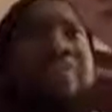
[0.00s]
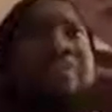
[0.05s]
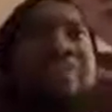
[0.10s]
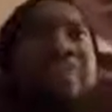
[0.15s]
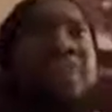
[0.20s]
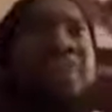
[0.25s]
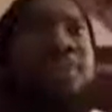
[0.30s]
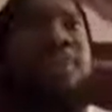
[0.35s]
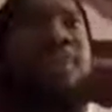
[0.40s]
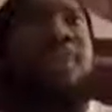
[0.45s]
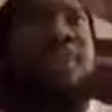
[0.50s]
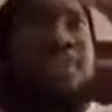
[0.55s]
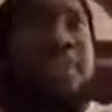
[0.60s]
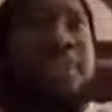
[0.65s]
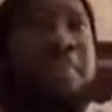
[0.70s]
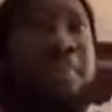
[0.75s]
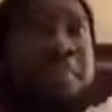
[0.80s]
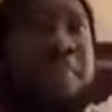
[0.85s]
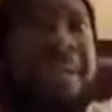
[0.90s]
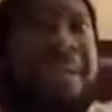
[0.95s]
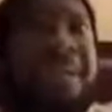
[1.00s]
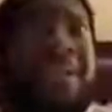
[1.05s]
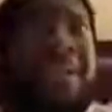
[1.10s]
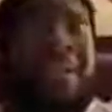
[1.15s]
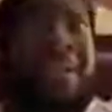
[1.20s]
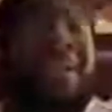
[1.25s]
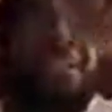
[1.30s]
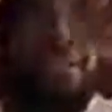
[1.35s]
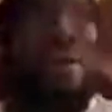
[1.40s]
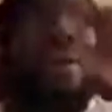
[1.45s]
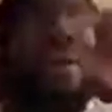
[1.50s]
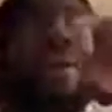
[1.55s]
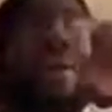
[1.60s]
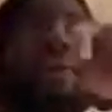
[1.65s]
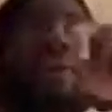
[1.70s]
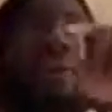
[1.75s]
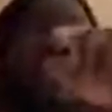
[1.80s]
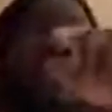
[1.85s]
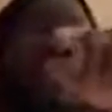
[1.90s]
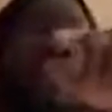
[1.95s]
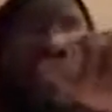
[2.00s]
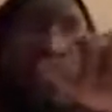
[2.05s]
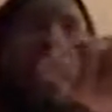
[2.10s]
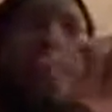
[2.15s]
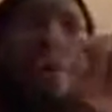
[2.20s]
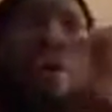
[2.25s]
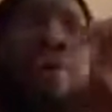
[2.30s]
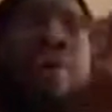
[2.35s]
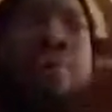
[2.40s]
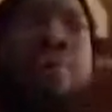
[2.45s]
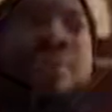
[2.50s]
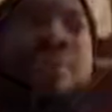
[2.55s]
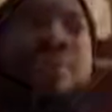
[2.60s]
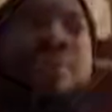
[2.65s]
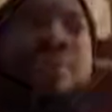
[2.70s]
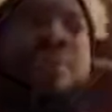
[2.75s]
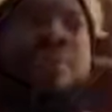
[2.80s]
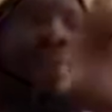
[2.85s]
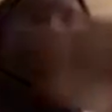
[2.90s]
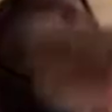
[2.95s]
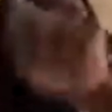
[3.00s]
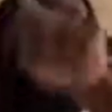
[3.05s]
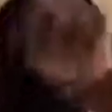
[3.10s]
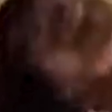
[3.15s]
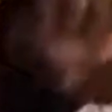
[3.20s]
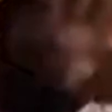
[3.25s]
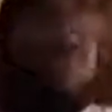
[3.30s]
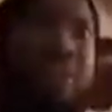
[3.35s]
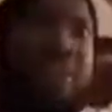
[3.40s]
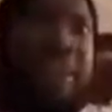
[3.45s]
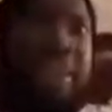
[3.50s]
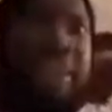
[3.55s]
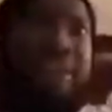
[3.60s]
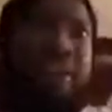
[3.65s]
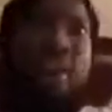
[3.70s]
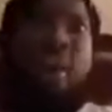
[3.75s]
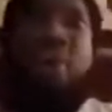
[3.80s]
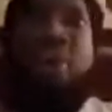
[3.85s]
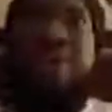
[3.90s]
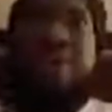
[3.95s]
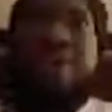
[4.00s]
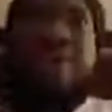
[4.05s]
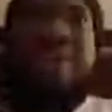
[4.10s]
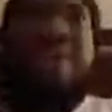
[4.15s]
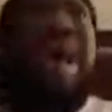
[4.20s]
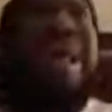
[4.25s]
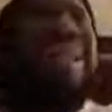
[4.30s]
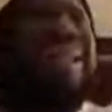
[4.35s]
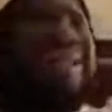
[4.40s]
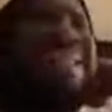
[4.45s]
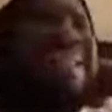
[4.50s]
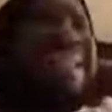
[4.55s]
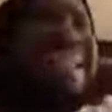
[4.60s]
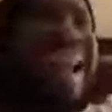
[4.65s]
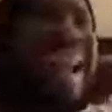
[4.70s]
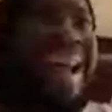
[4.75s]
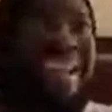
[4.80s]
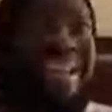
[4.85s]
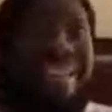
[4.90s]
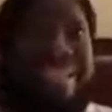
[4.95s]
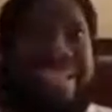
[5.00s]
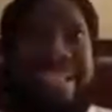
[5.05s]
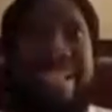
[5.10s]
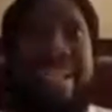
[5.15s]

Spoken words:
responsibility for what you did on that night.